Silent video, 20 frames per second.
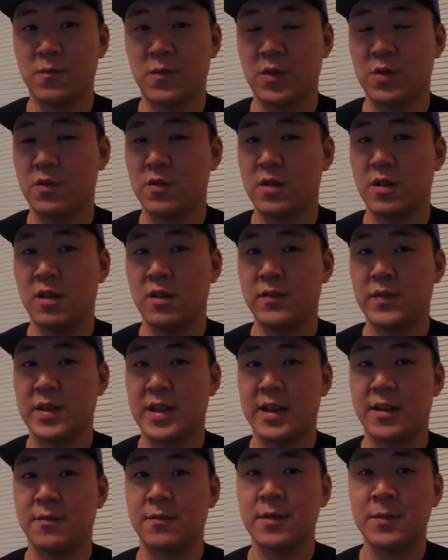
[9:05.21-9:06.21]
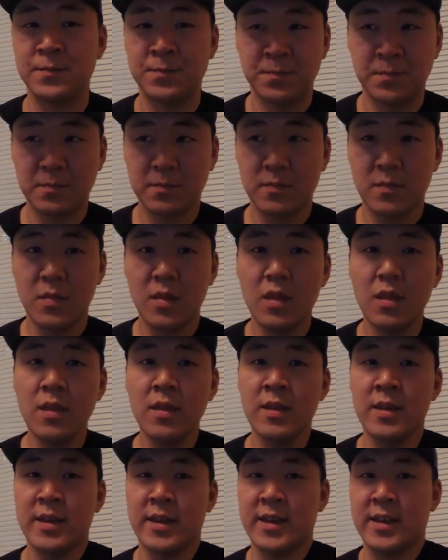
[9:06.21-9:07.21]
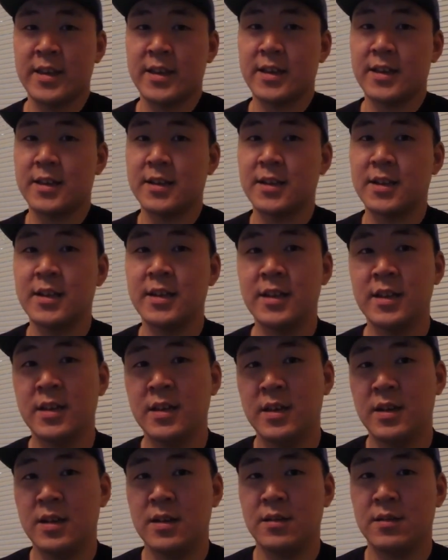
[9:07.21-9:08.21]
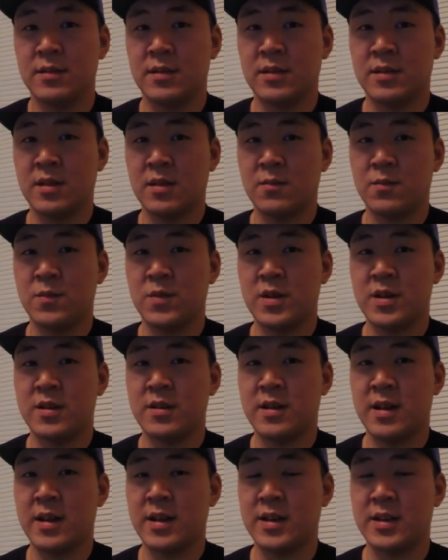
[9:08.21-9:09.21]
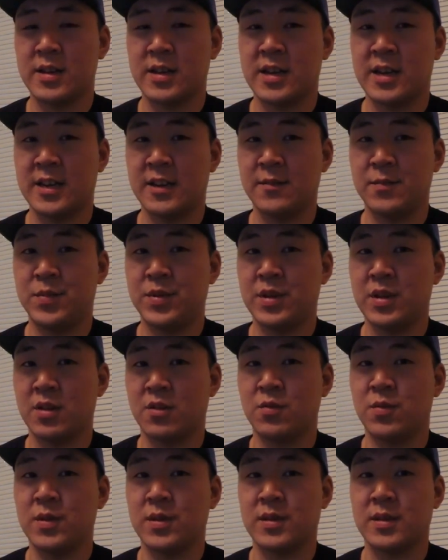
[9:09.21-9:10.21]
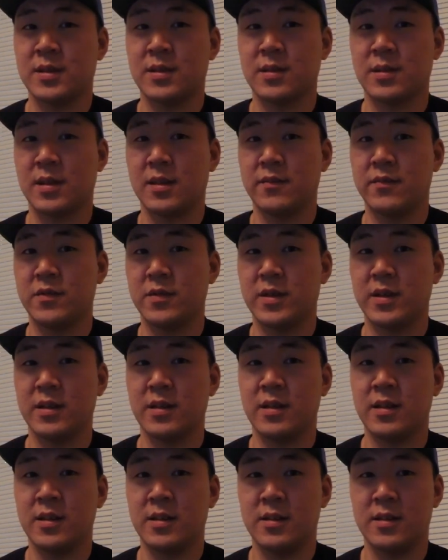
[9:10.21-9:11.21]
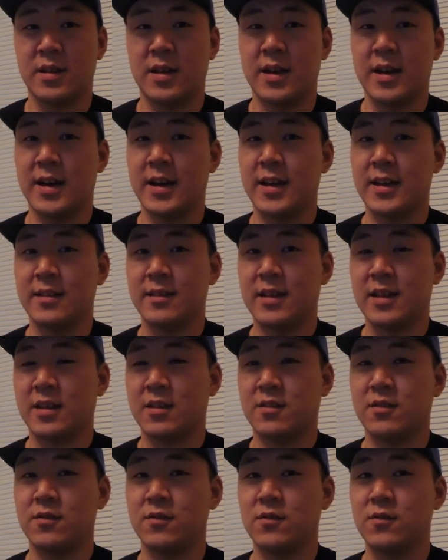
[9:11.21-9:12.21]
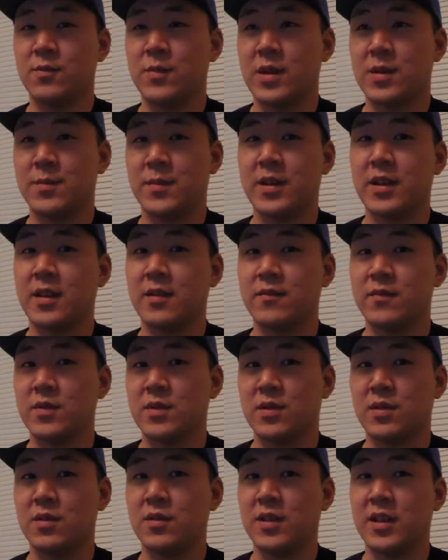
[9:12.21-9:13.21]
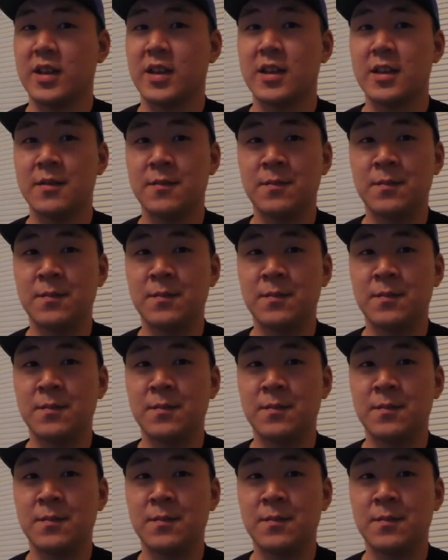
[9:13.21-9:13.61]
record all of it down. And this is where I'm going to kind of put a twist on this giveaway. I like to make my giveaways unique,